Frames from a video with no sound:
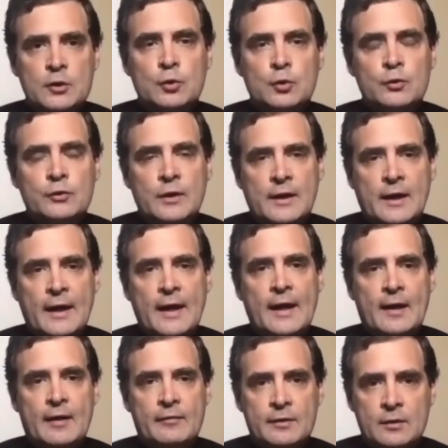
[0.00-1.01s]
issues that I
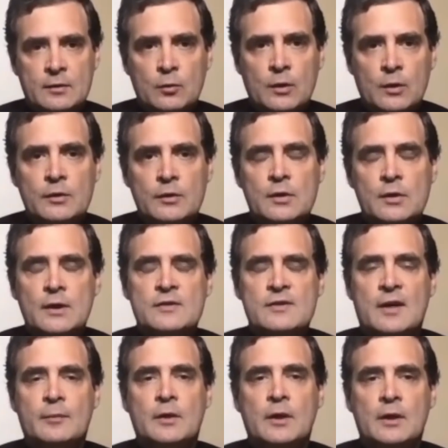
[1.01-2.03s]
have, and one of the things
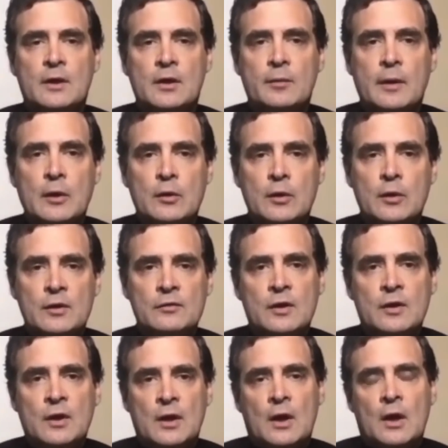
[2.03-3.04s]
I'm thinking about, is